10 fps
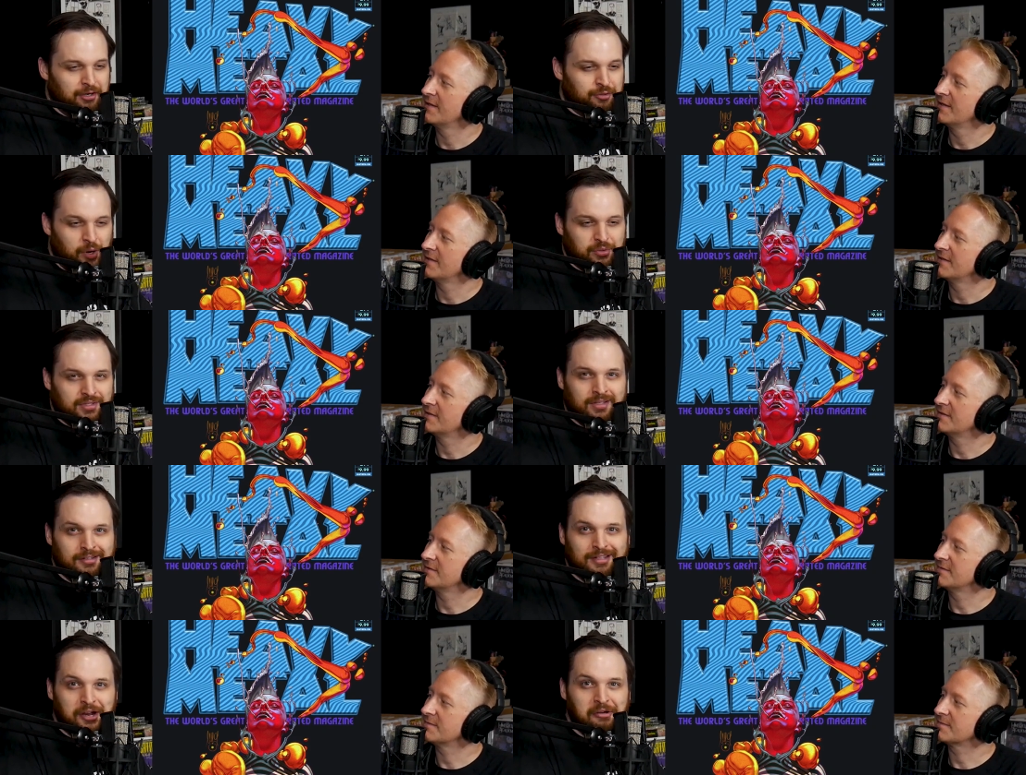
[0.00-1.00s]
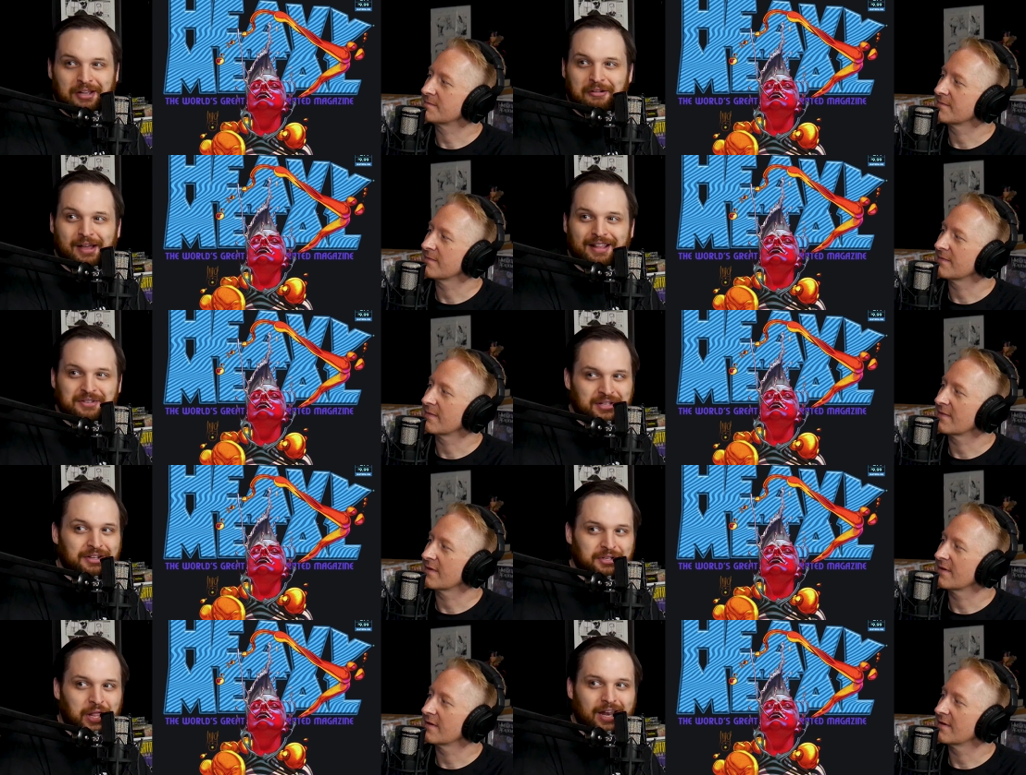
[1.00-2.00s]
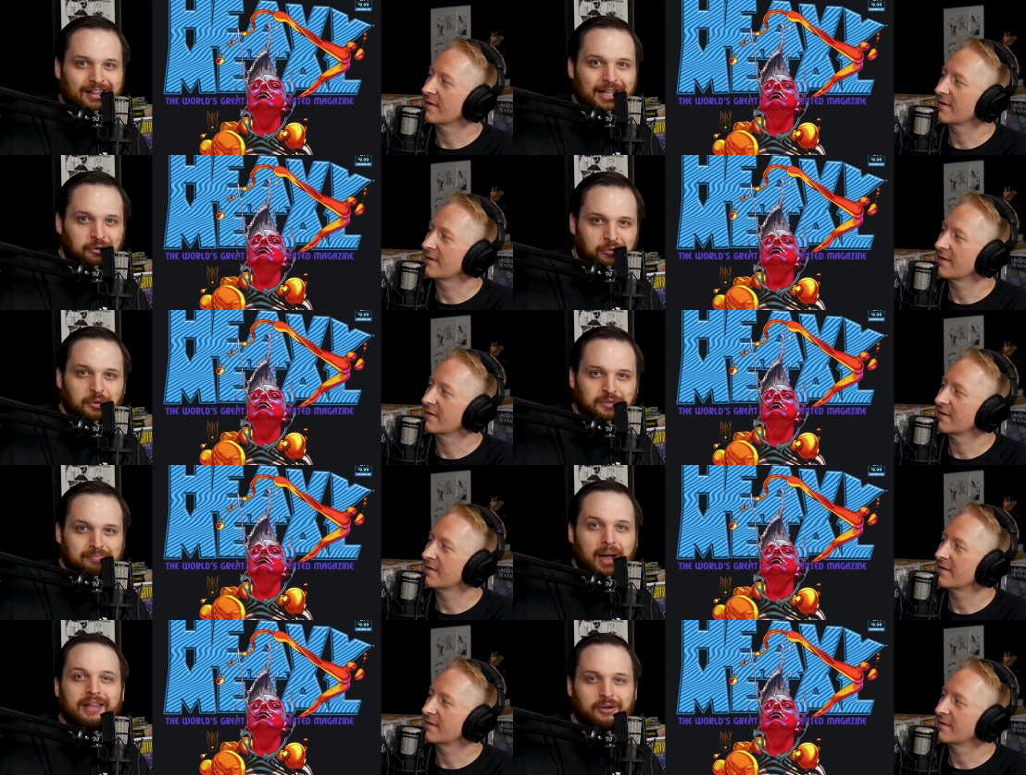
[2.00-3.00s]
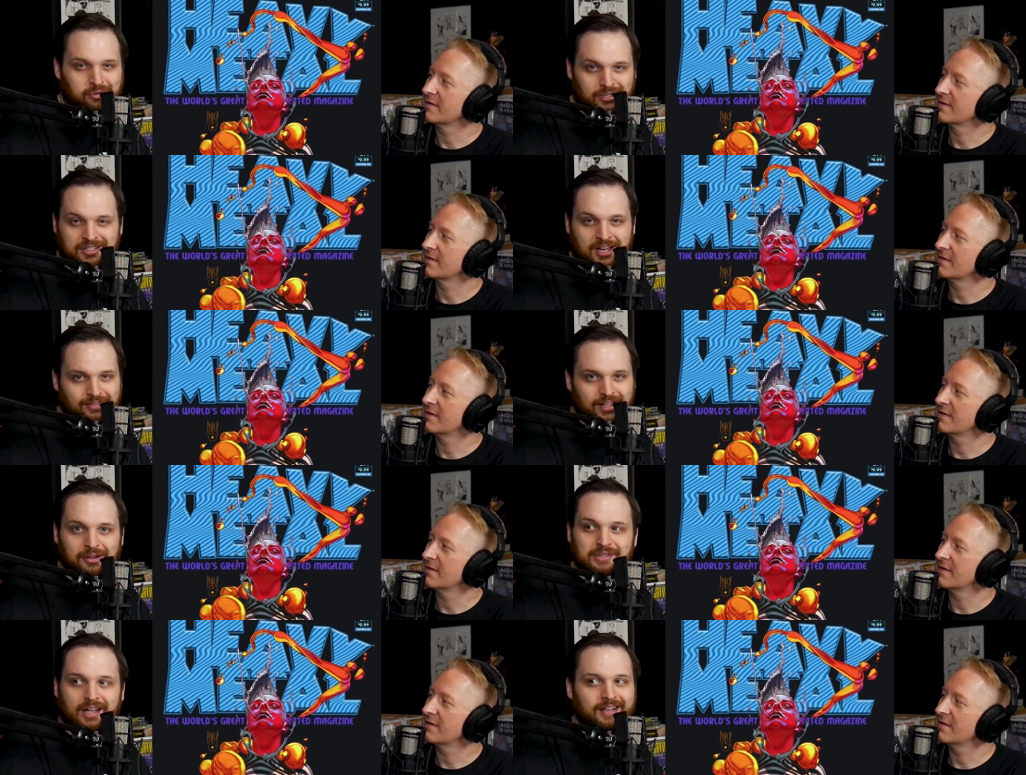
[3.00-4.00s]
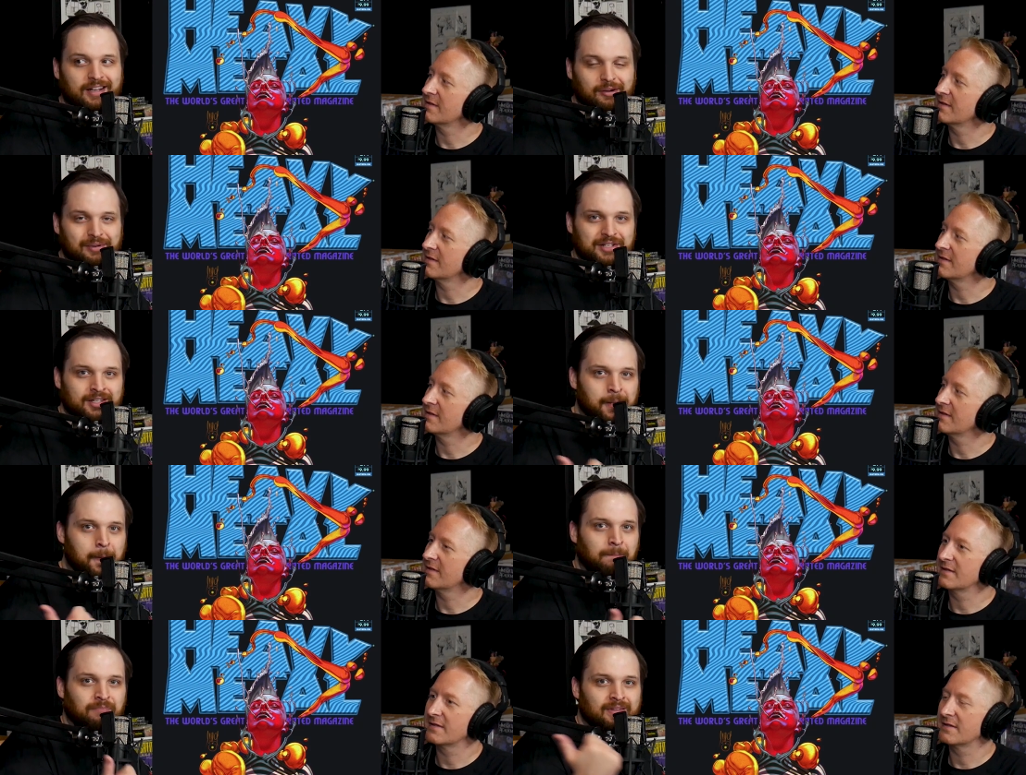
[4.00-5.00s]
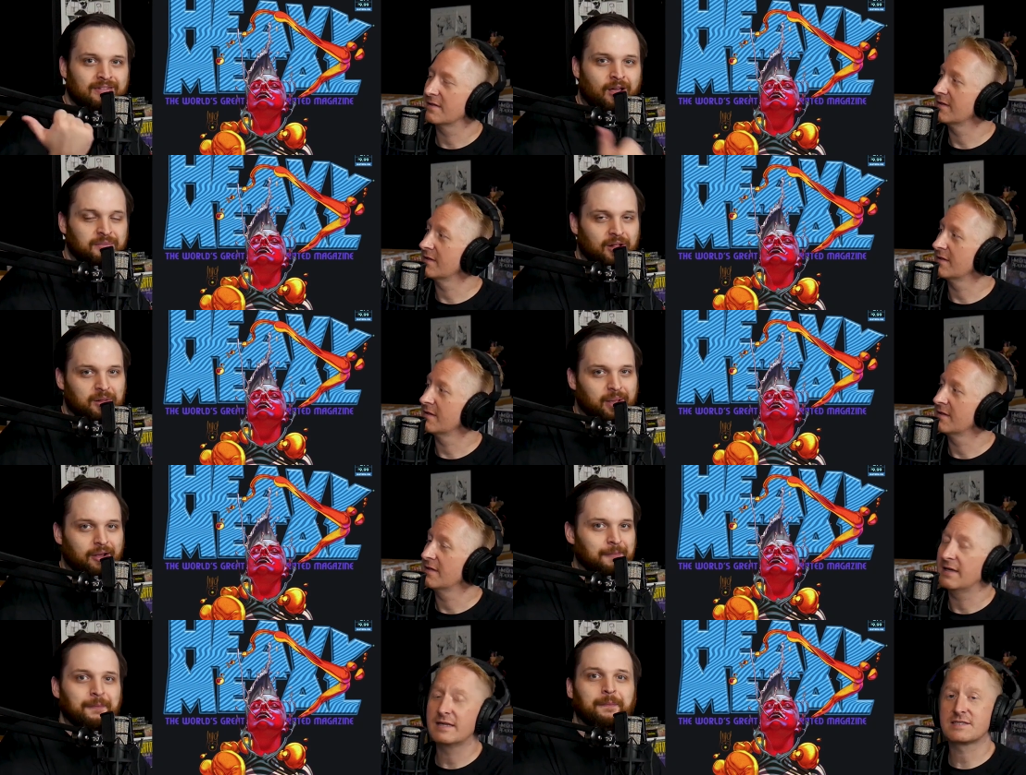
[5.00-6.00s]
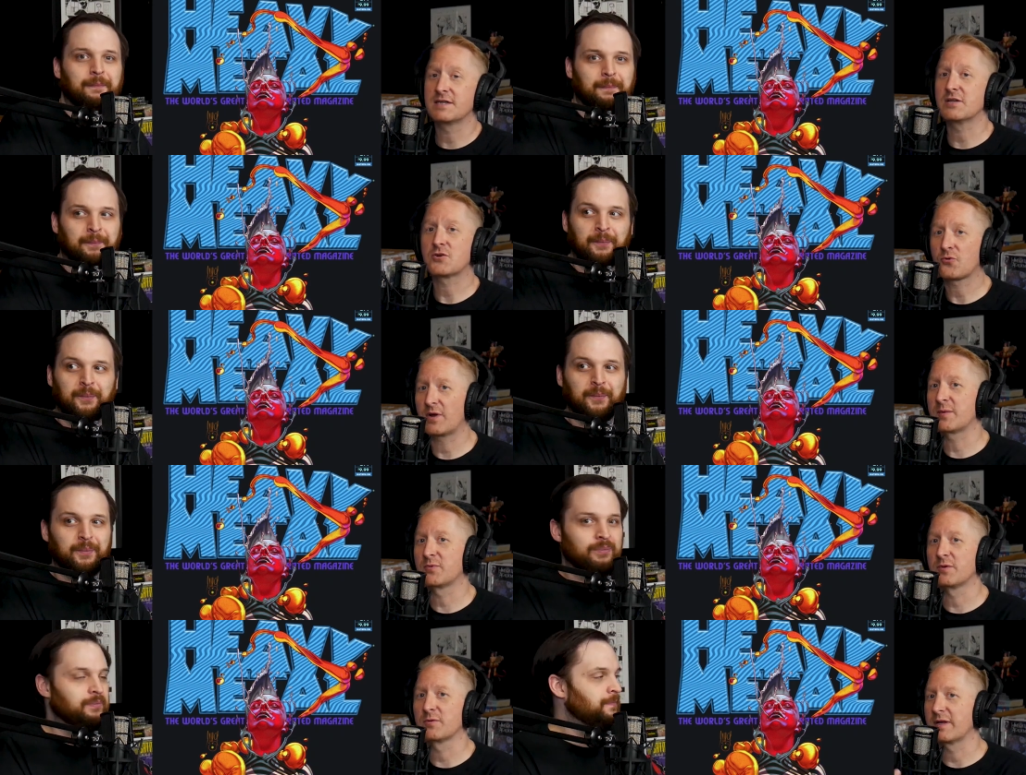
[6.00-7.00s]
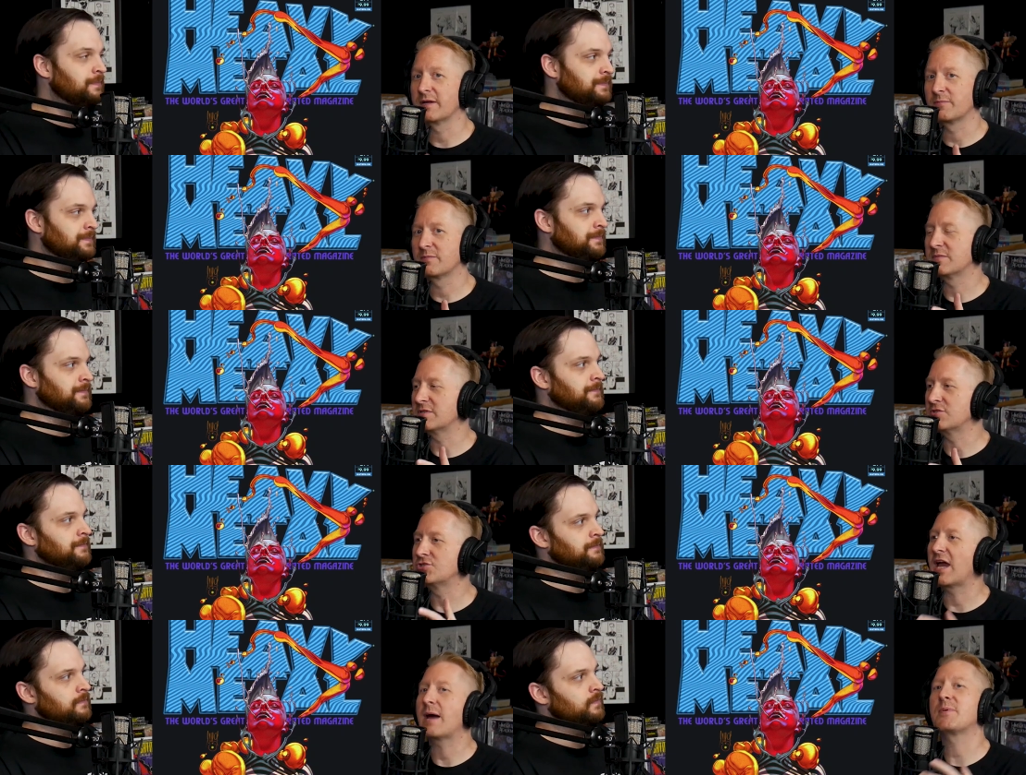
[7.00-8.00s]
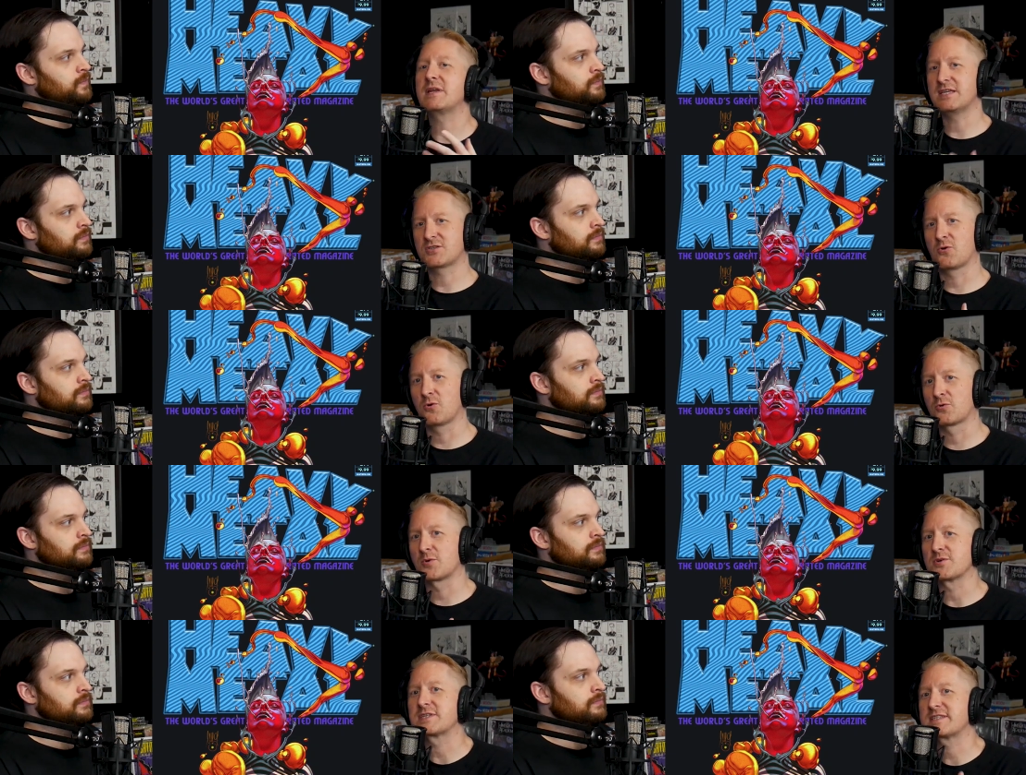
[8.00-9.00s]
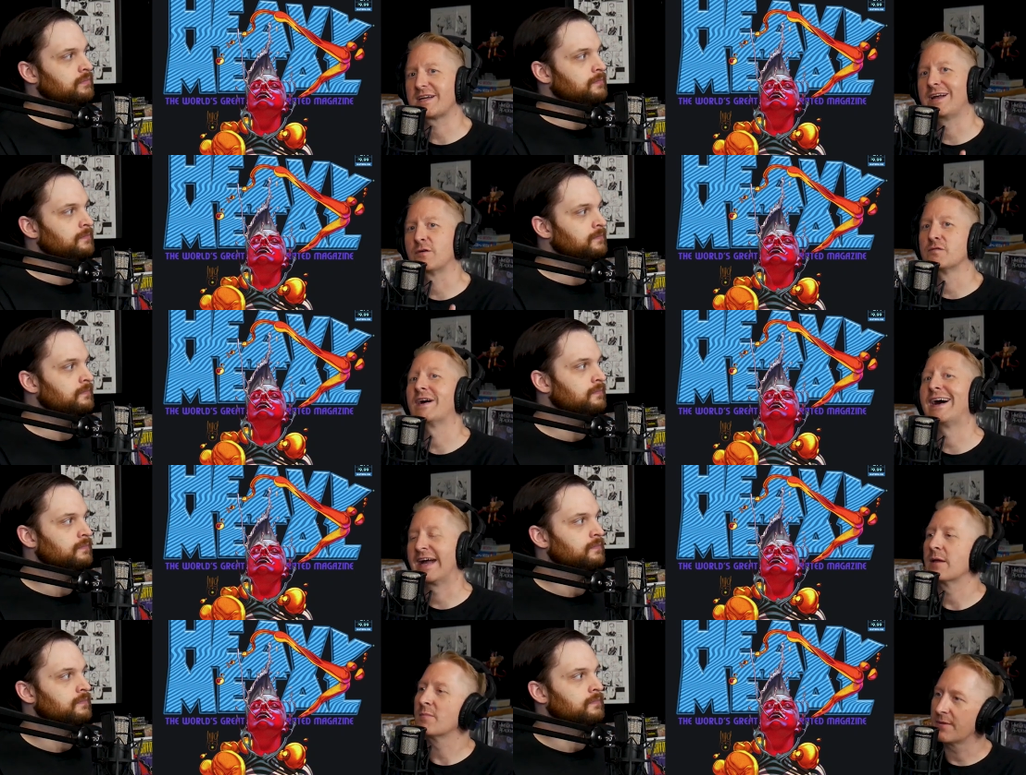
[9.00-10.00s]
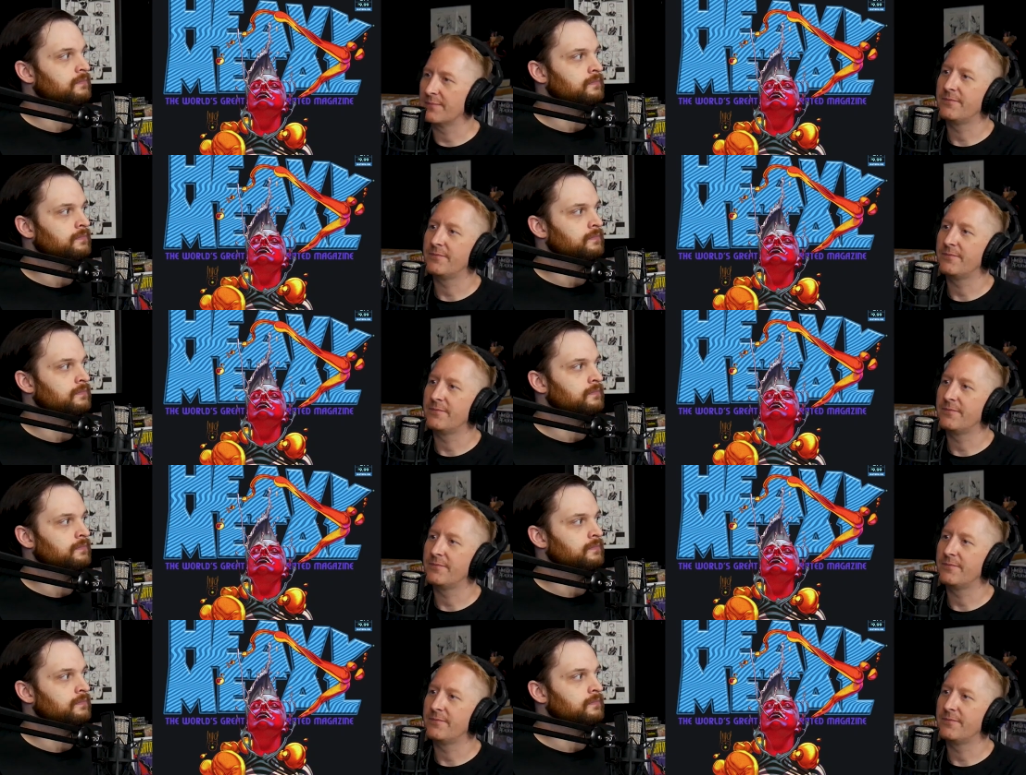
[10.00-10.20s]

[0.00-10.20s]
Speaker 1: gross. You know, in a way, there's a lot of like gross body horror stuff that goes on in here, which Tom's all about.
Speaker 2: It's an incredible Japanese horror style vibe.